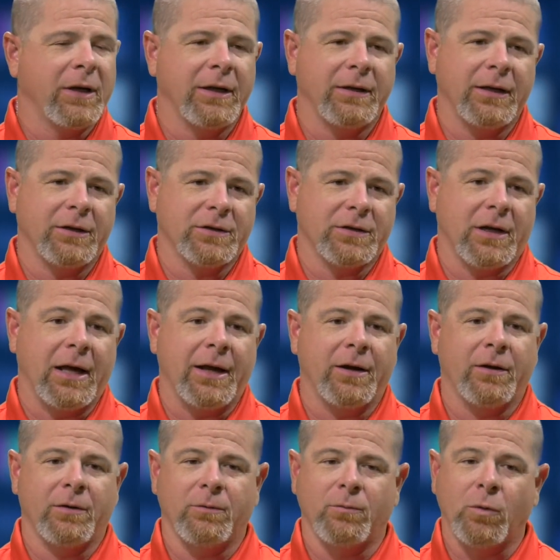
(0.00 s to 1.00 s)
And there's a lot
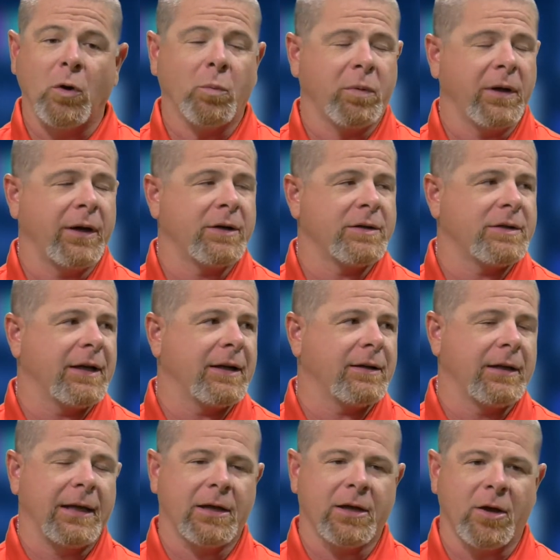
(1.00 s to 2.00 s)
of role players
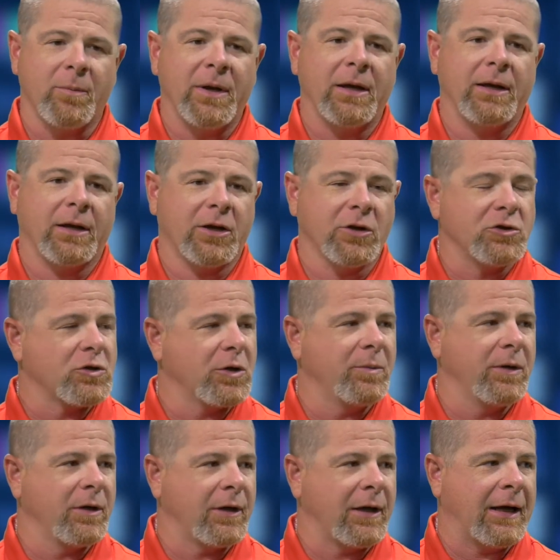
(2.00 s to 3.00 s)
that come in and
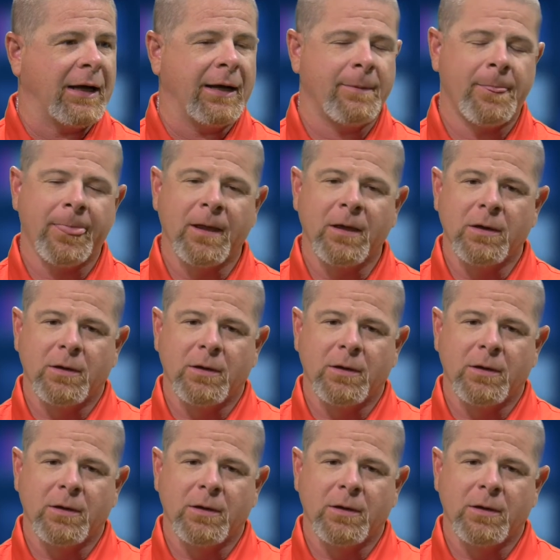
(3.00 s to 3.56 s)
contribute a lot.